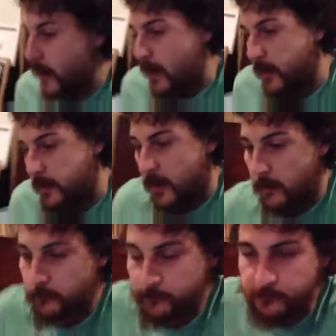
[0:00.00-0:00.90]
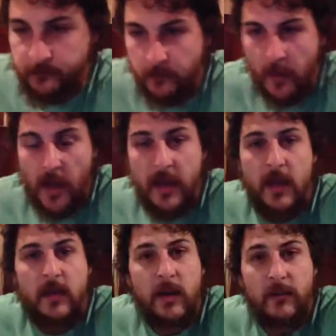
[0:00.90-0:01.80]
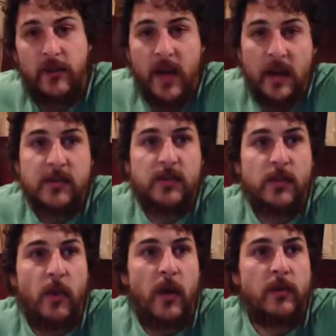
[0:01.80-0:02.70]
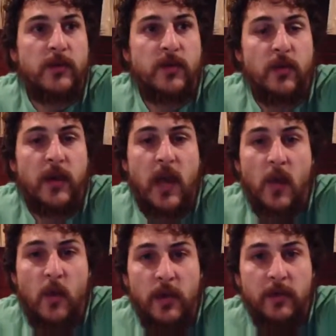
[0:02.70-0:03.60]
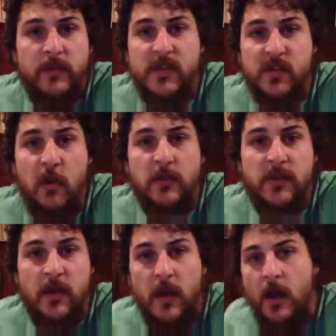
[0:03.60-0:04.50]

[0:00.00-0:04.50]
And again, and if the cousin knew what he was doing, he would have stopped